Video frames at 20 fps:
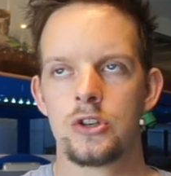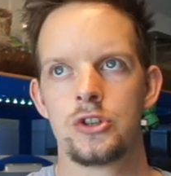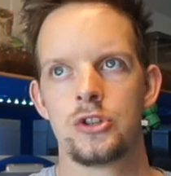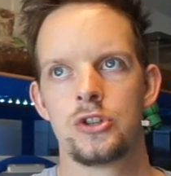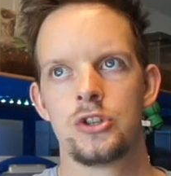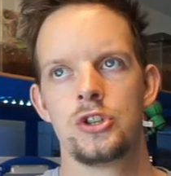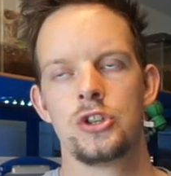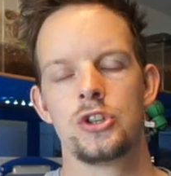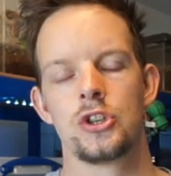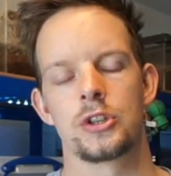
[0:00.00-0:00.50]

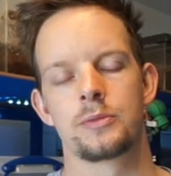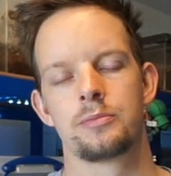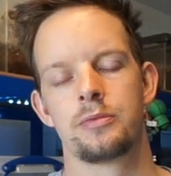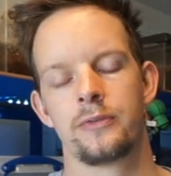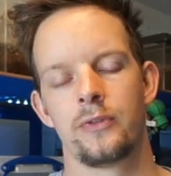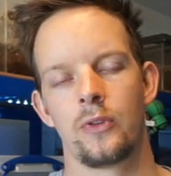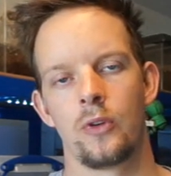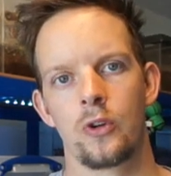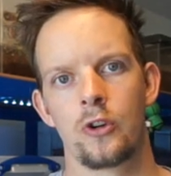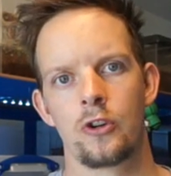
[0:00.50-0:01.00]
just
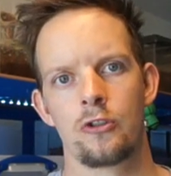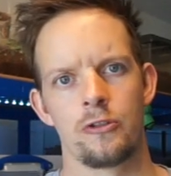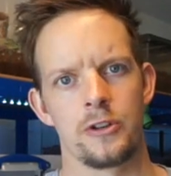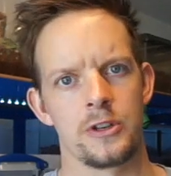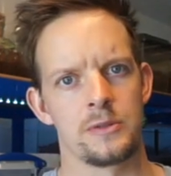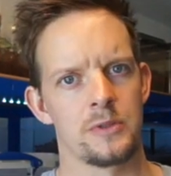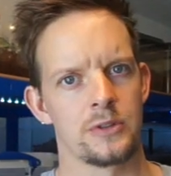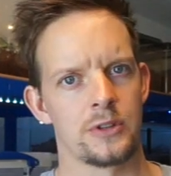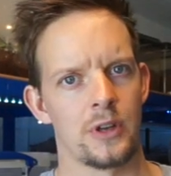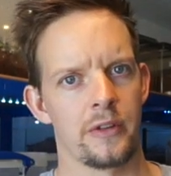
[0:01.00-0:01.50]
before
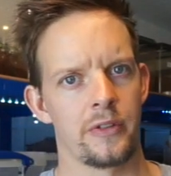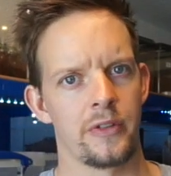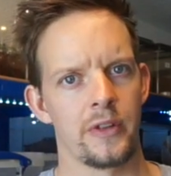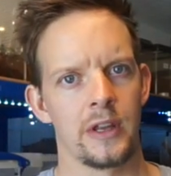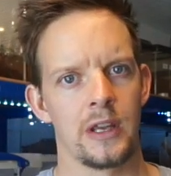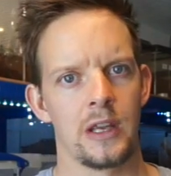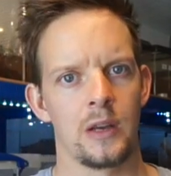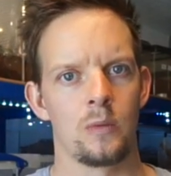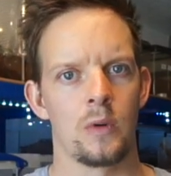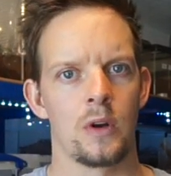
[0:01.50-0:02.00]
Christmas, I
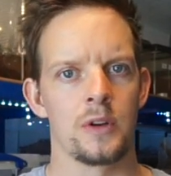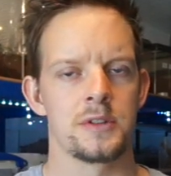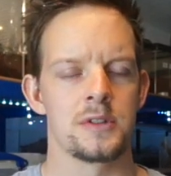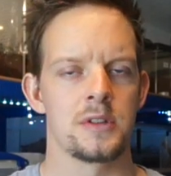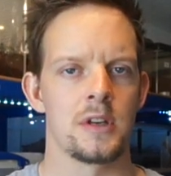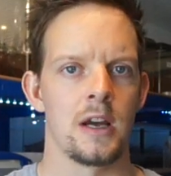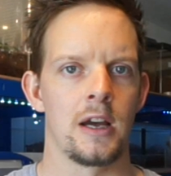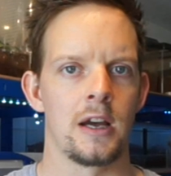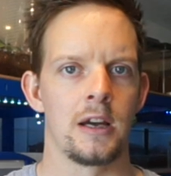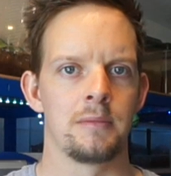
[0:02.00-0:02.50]
think it was,
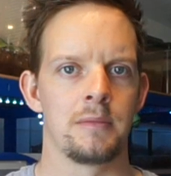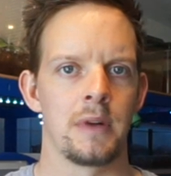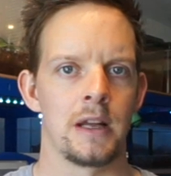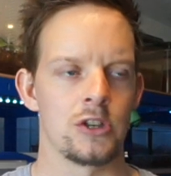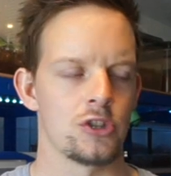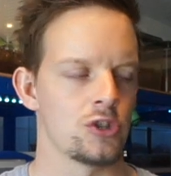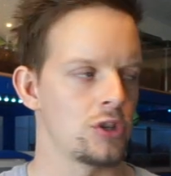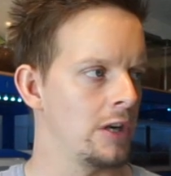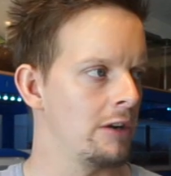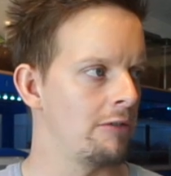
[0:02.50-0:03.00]

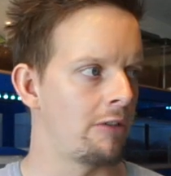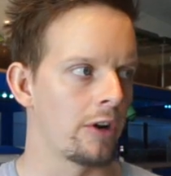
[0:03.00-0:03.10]
last year.